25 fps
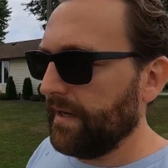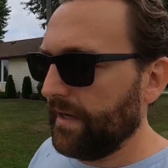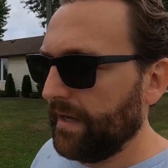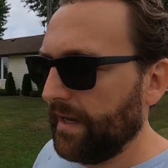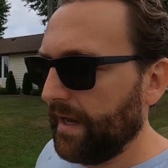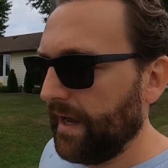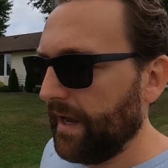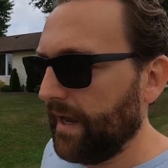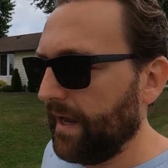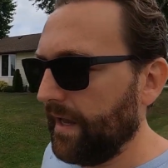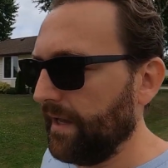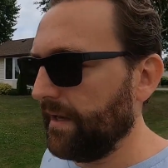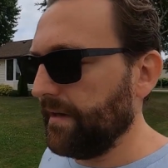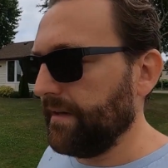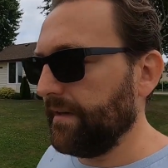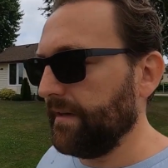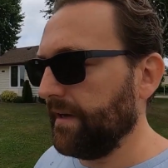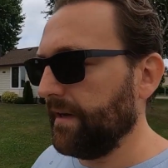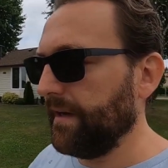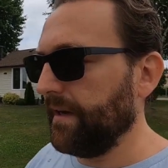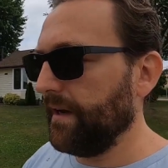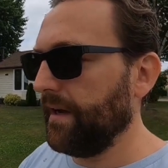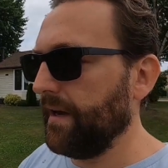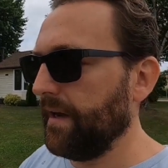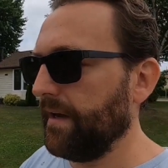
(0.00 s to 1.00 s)
and
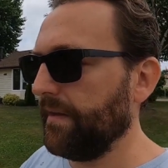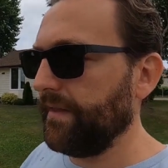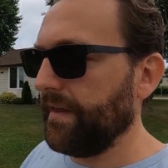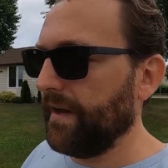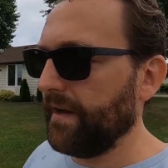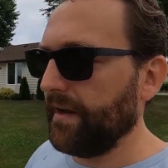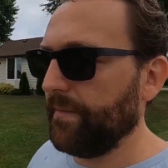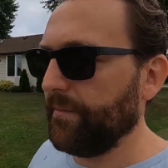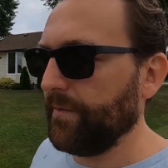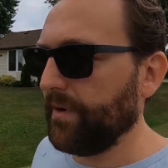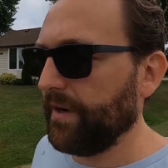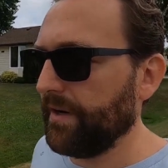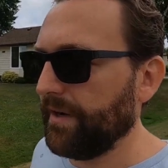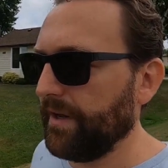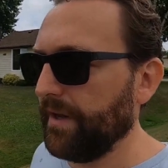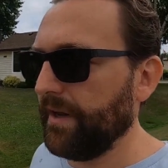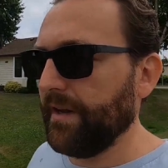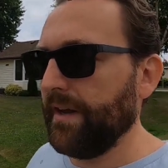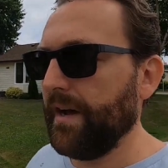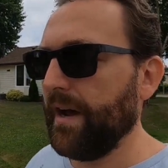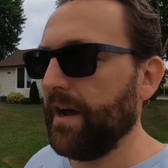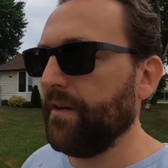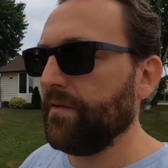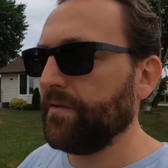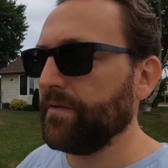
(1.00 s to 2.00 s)
then I'm gonna
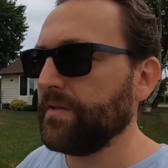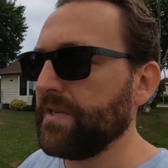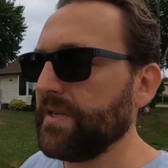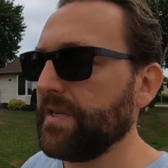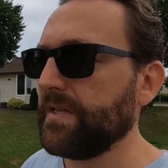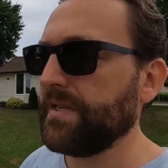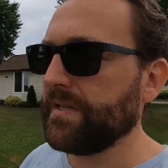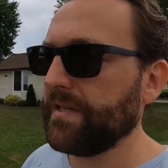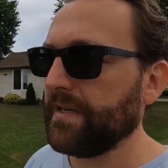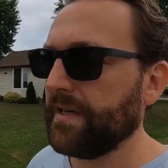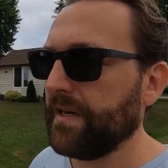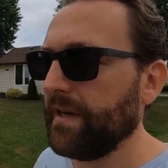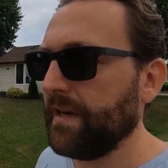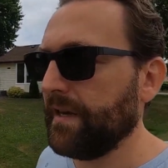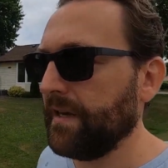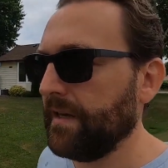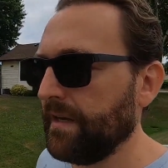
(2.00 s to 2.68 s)
announce